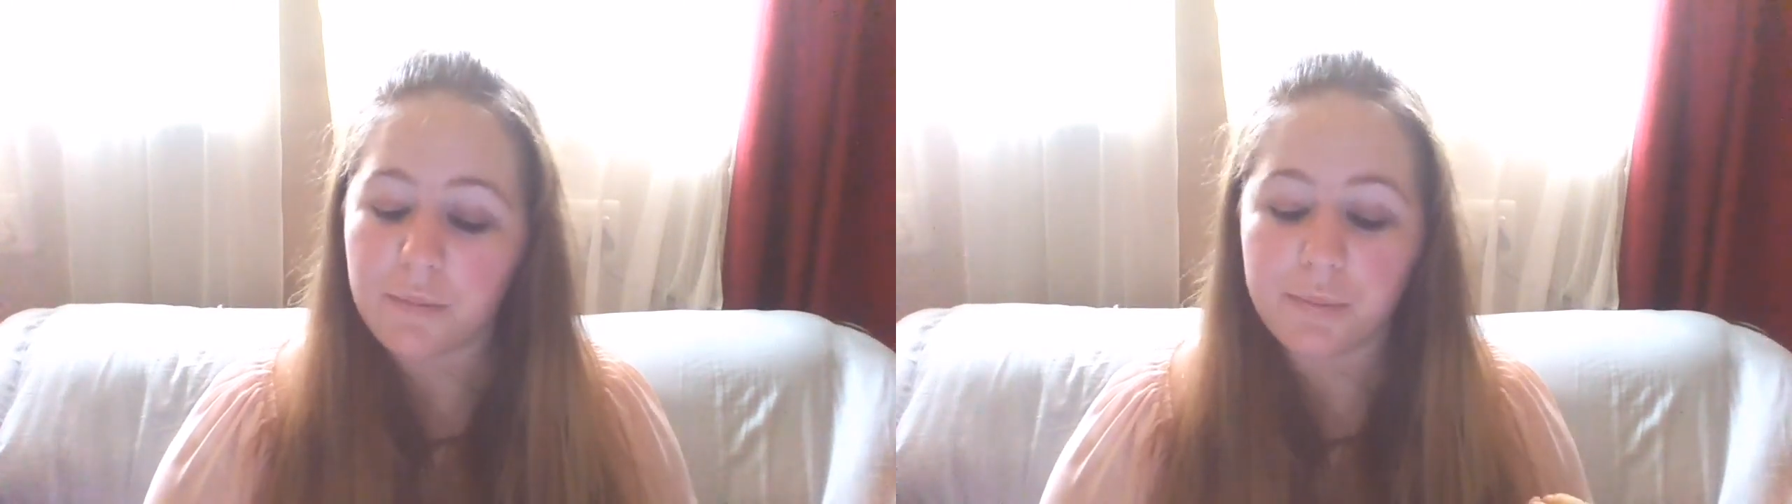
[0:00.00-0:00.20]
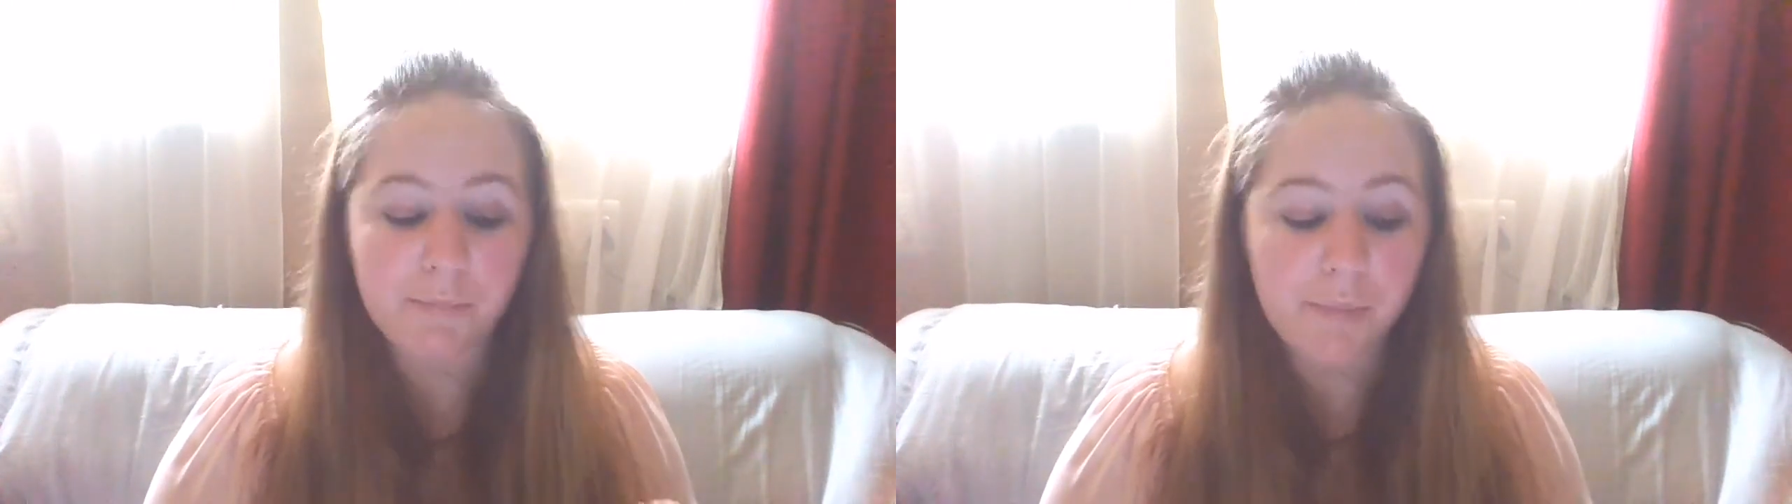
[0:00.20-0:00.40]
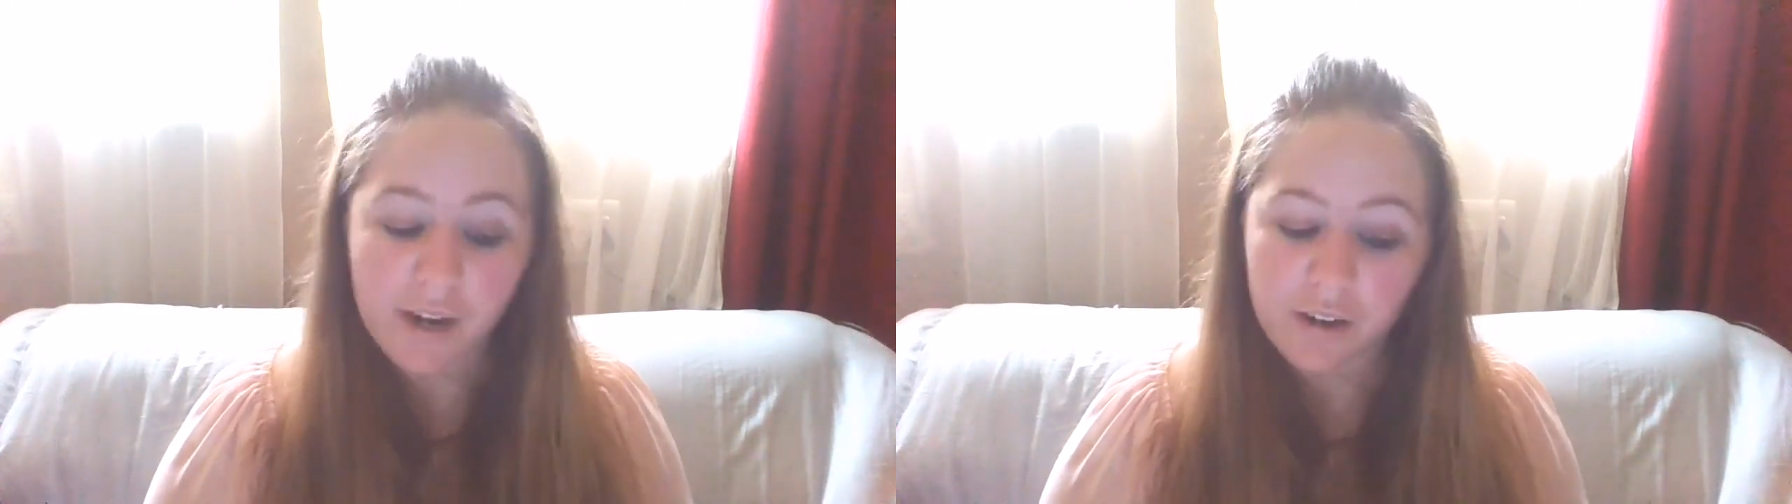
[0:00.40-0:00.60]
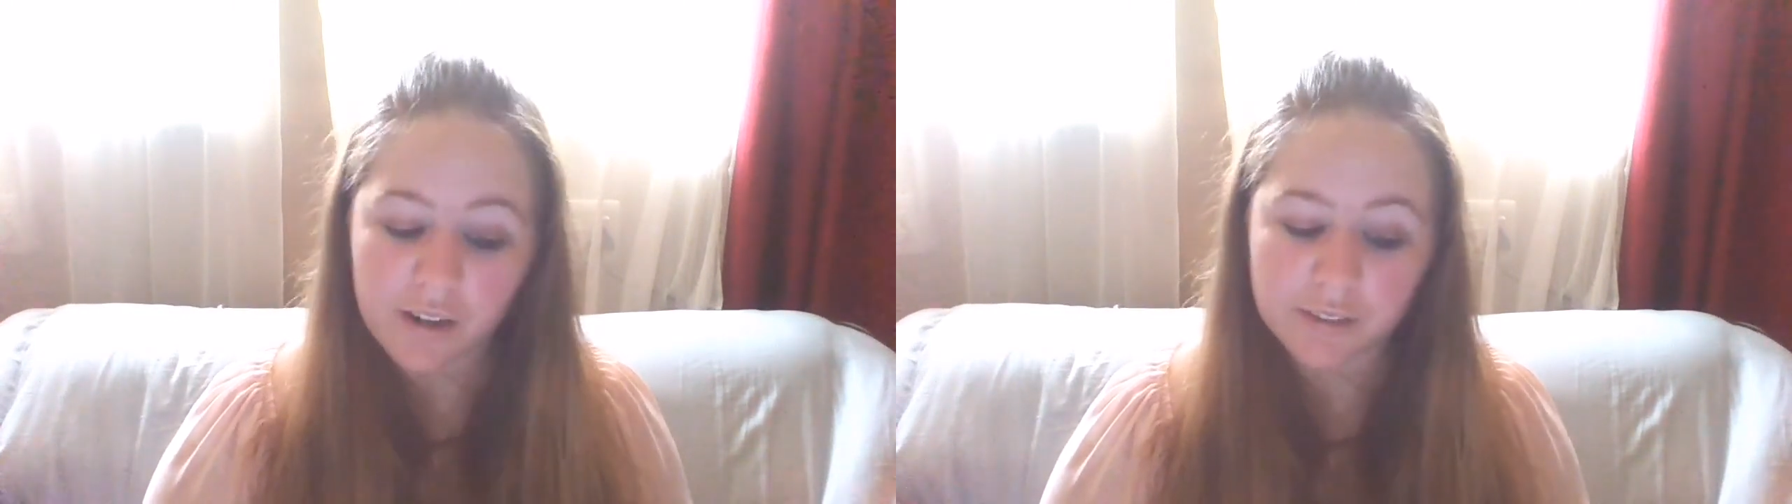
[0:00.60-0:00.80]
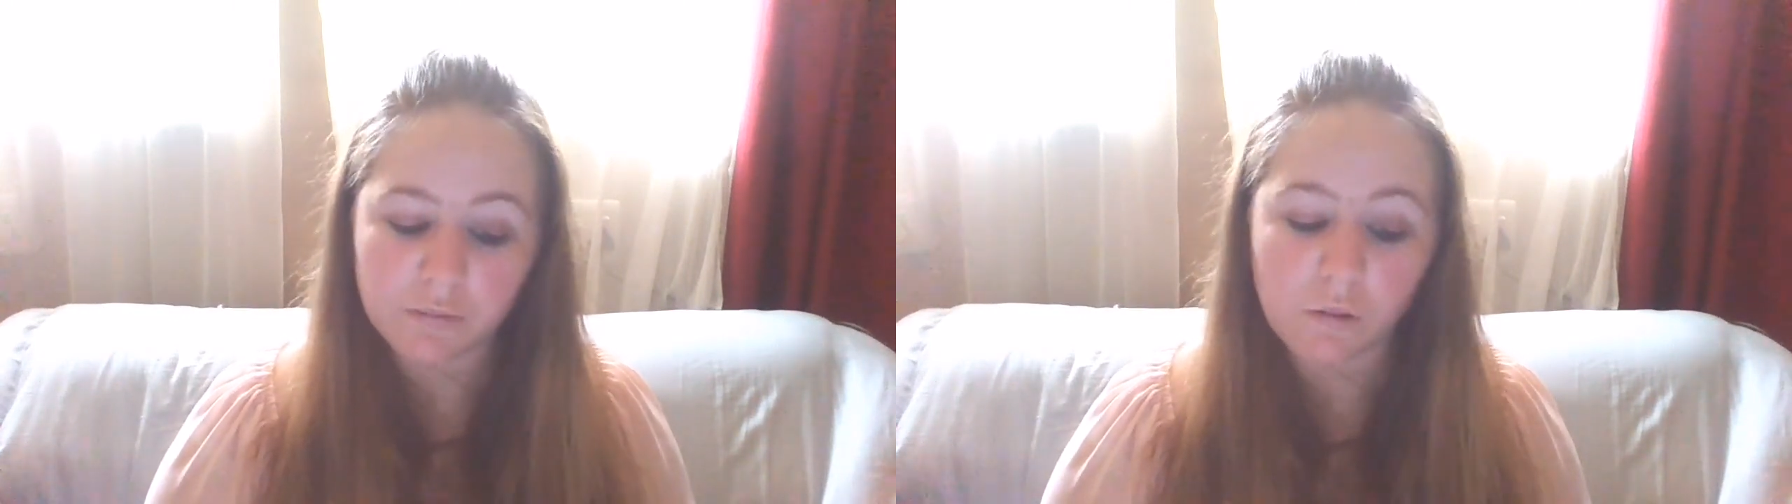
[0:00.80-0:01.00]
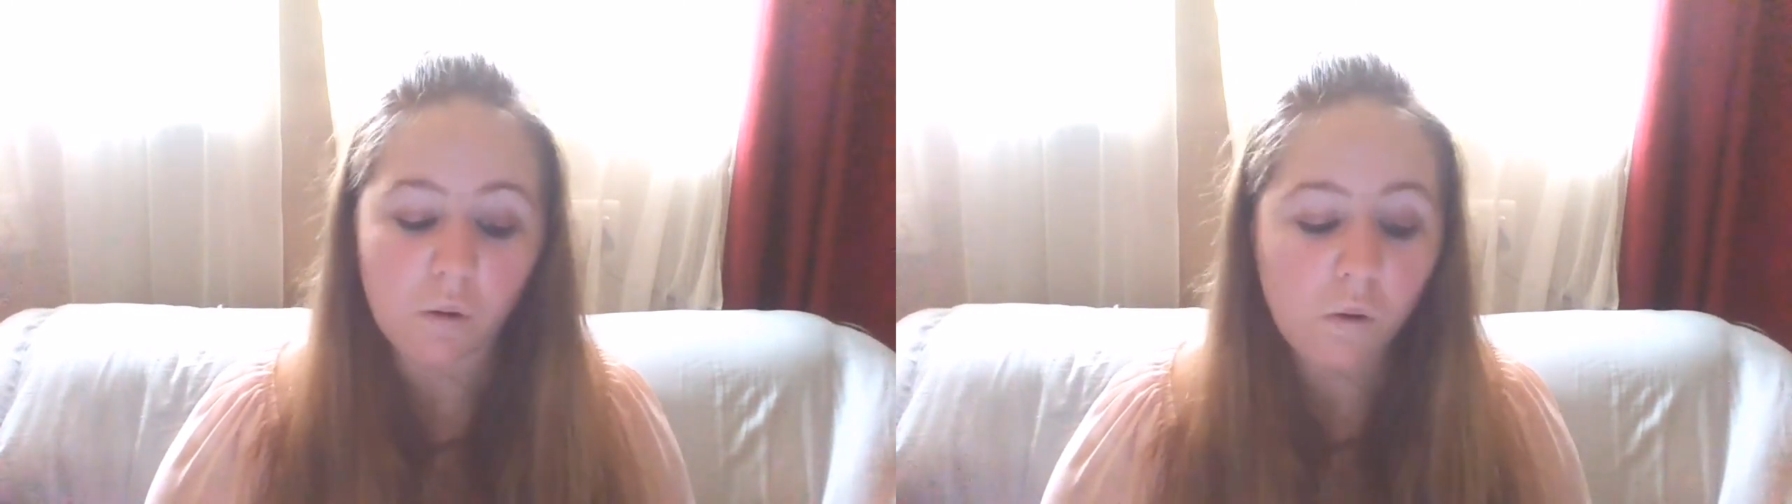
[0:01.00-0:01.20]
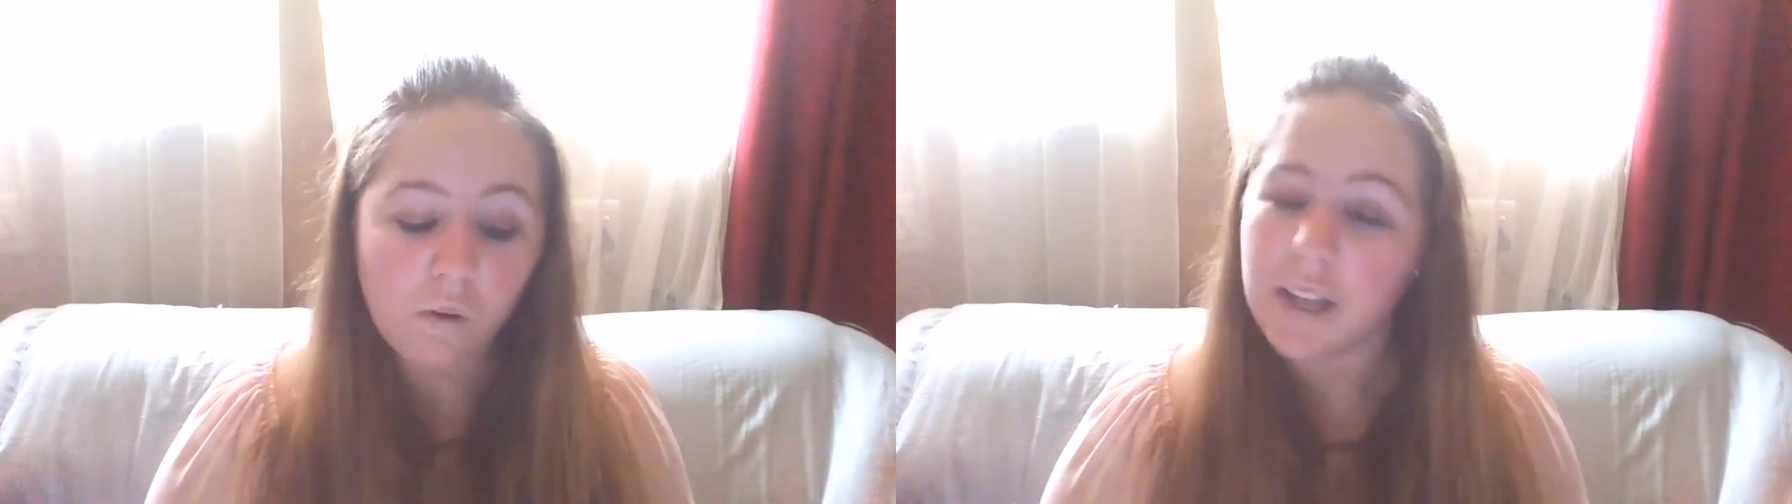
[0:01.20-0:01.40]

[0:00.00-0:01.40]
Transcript: prepare us for all